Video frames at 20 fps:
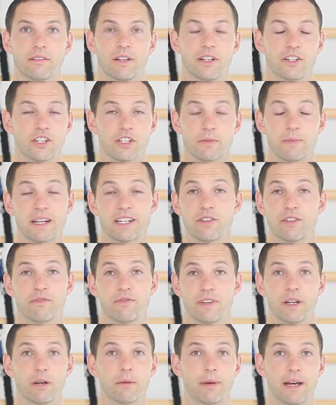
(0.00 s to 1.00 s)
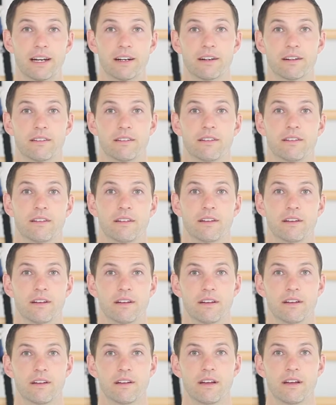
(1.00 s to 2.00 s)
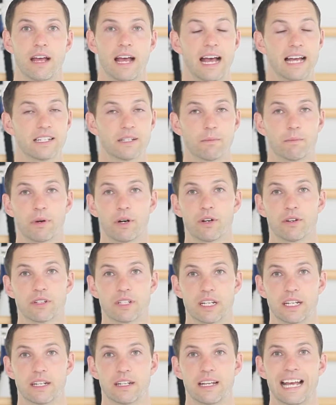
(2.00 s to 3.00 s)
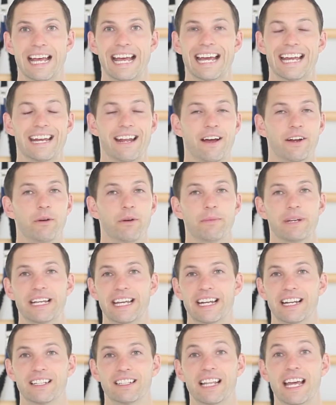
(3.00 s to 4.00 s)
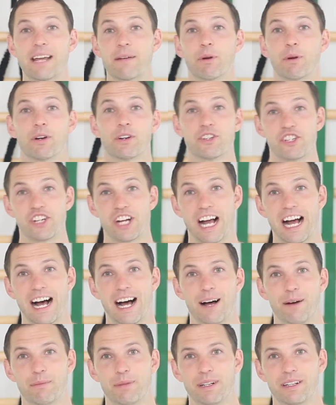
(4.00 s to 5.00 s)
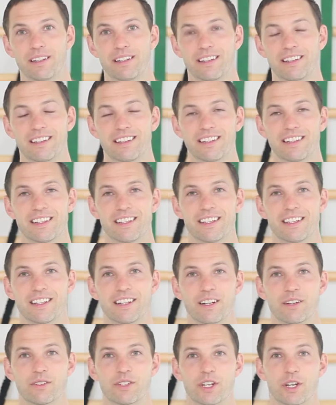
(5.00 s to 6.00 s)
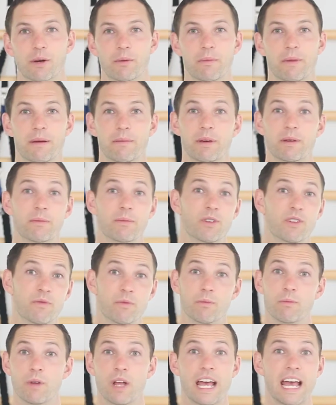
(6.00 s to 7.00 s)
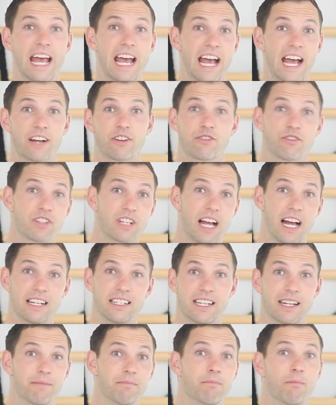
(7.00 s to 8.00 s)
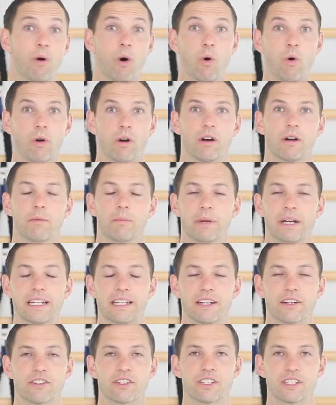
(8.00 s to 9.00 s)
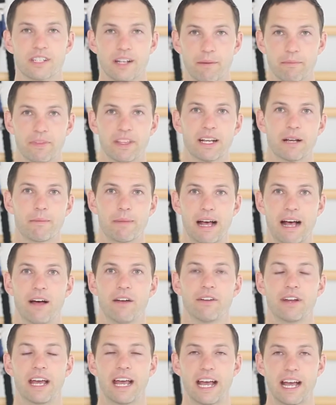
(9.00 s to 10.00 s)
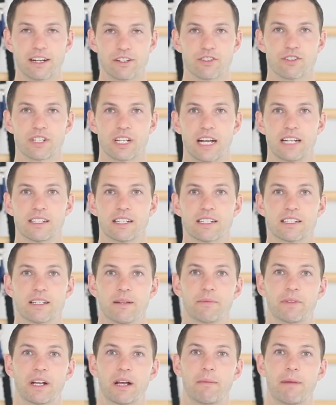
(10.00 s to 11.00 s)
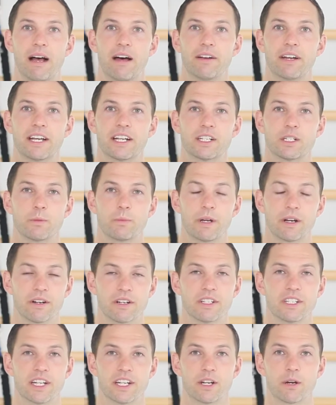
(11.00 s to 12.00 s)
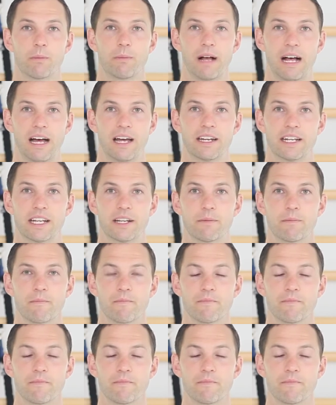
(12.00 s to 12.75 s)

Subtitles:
It just makes you feel better as a person. Now, I don't mean get a labor job, so you're maybe even exercising more, but there's something about exercising, something about experiencing your body,